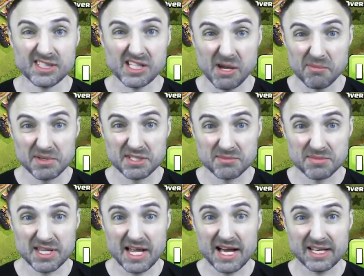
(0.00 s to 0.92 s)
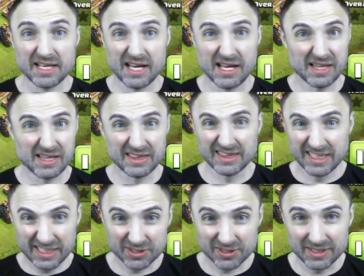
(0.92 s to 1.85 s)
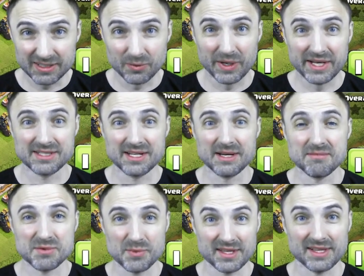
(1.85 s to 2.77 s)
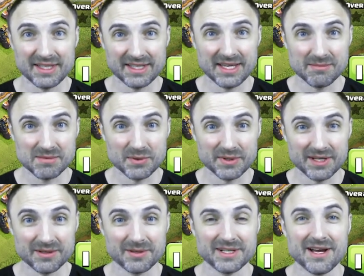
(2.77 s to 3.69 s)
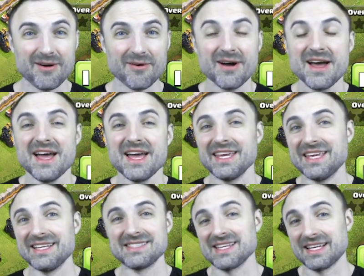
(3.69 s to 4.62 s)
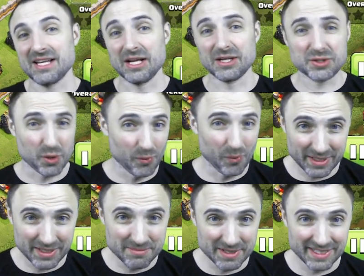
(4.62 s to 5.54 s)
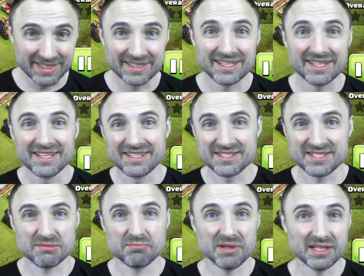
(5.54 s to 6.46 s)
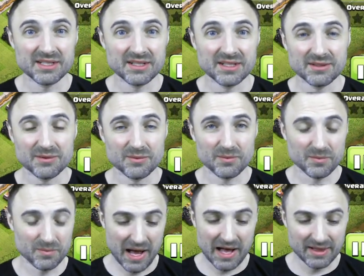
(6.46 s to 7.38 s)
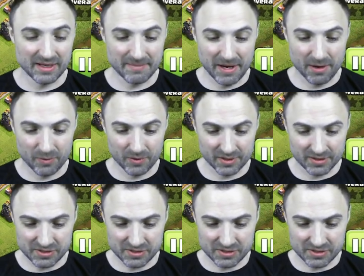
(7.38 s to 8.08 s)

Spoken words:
Cut me some slack. Literally, the wait times with clan games going on right now is like a 20-minute spin while I'm at work.